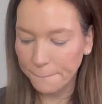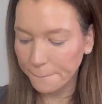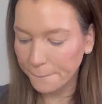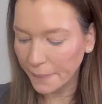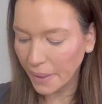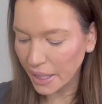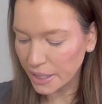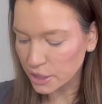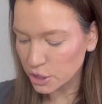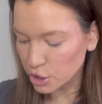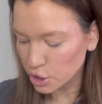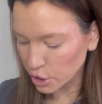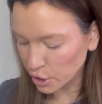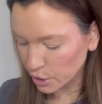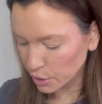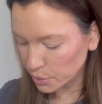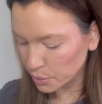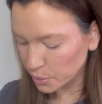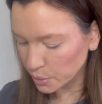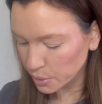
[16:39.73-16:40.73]
I
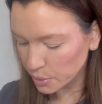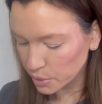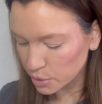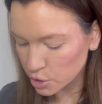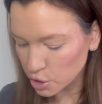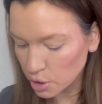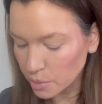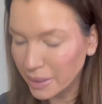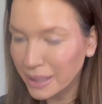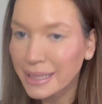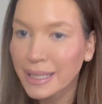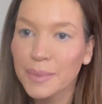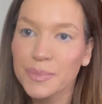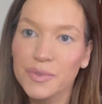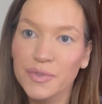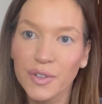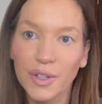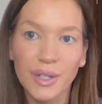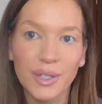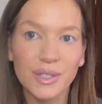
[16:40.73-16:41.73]
do my lips
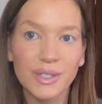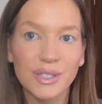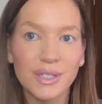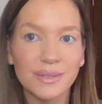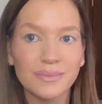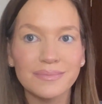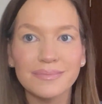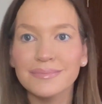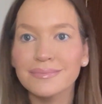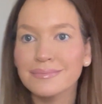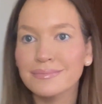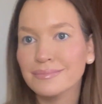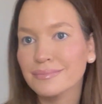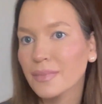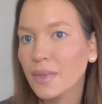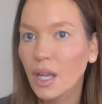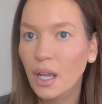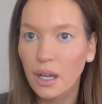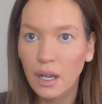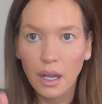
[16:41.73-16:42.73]
first.
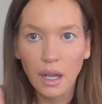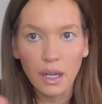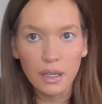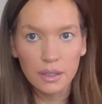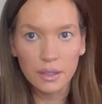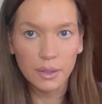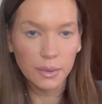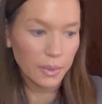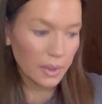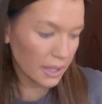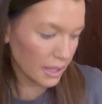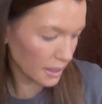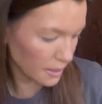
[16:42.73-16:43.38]
I don't know why,